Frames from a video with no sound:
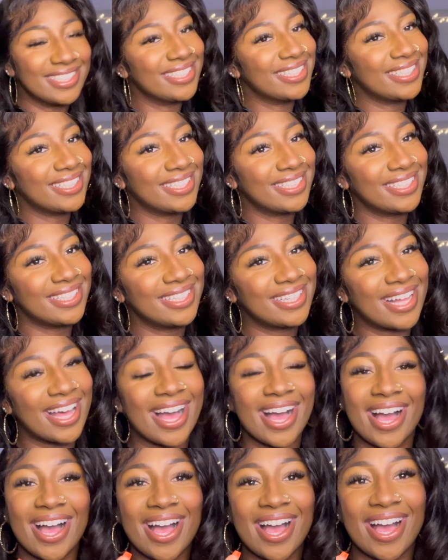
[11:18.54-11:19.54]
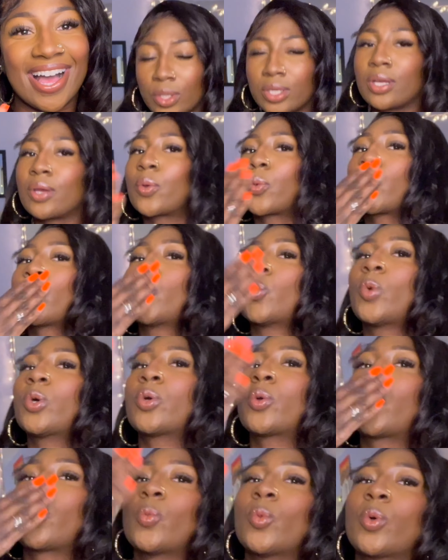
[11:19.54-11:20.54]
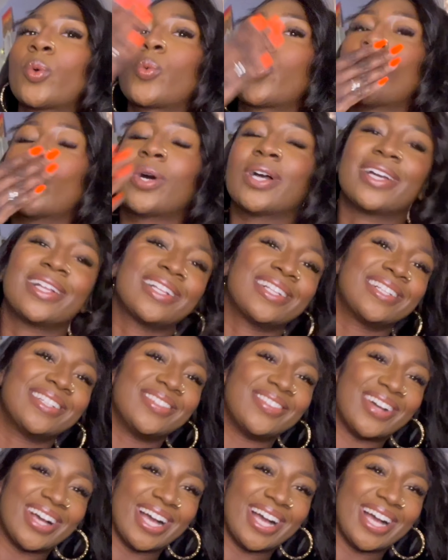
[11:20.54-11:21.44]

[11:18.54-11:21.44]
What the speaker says: subscribe, and share. Okay, bye.